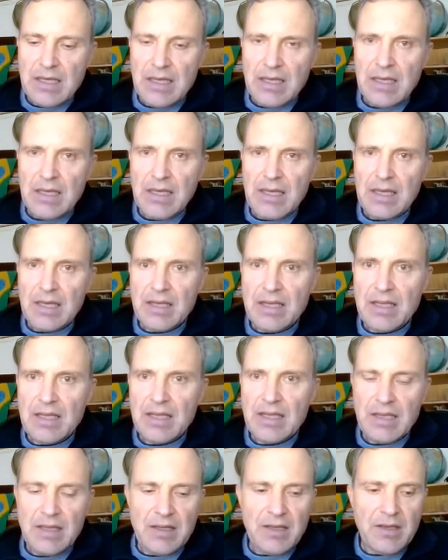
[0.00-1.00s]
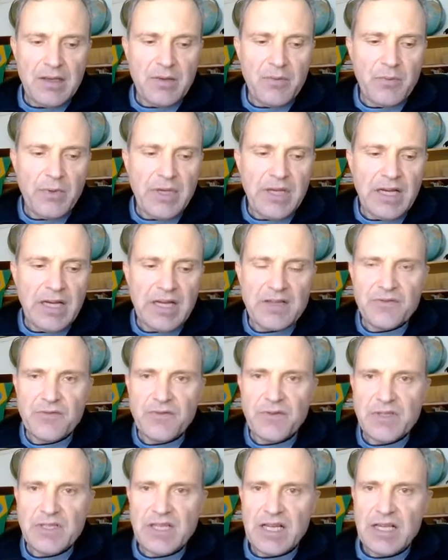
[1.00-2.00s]
and we ask
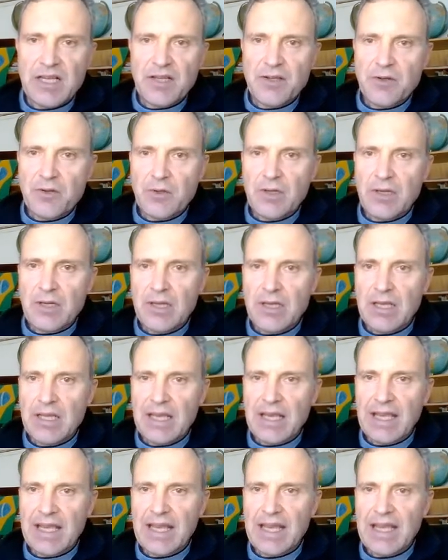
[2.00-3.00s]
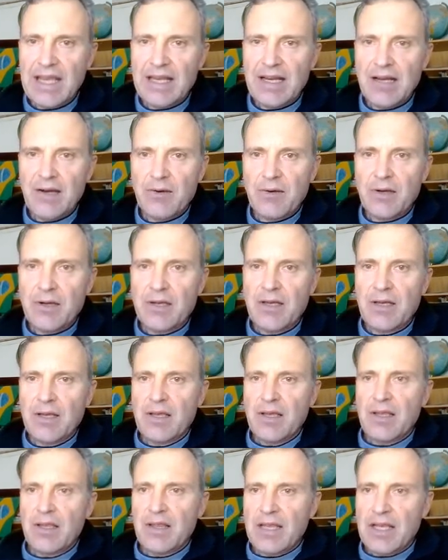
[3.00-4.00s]
for Tylenol 8 hour,
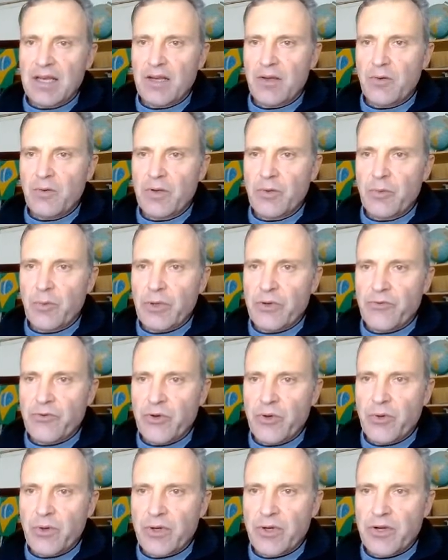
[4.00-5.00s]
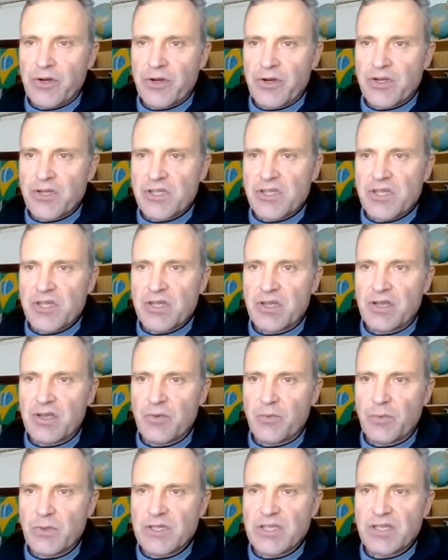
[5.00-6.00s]
then only 1 row occurs,
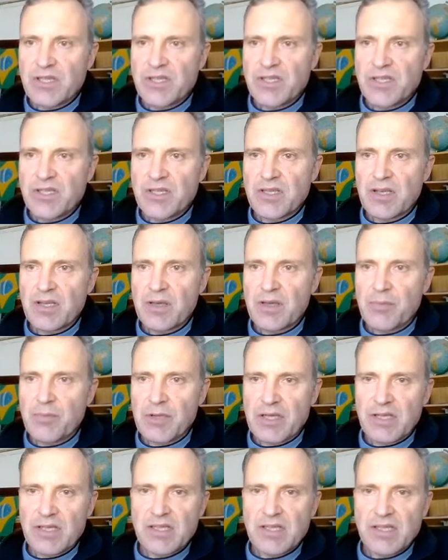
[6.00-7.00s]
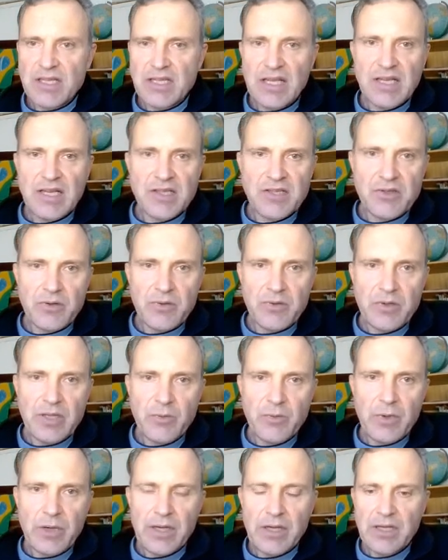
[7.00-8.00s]
which is because it has only
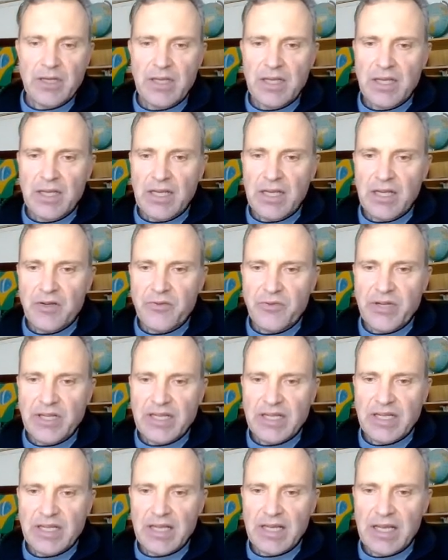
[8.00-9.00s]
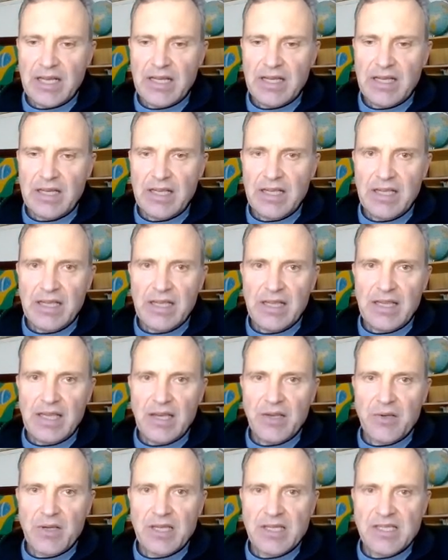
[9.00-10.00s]
one ingredient. And there
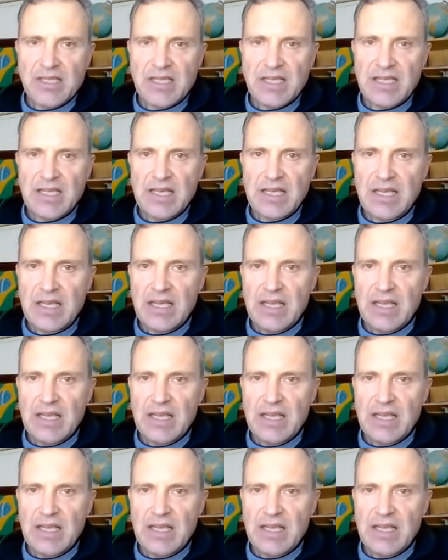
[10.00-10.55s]
you can see